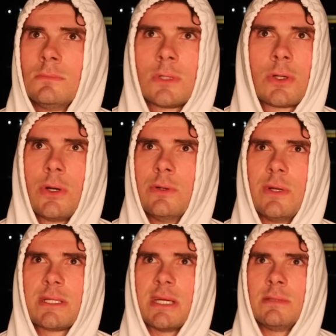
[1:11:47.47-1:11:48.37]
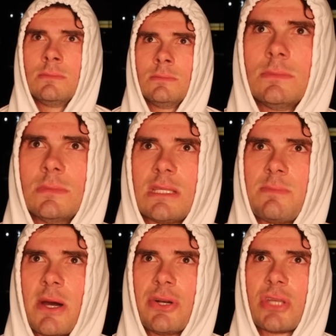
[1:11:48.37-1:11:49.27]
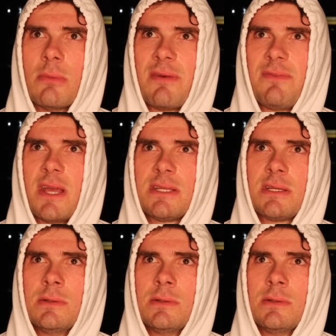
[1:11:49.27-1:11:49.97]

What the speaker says: Couldn't risk it. That spider saw my face.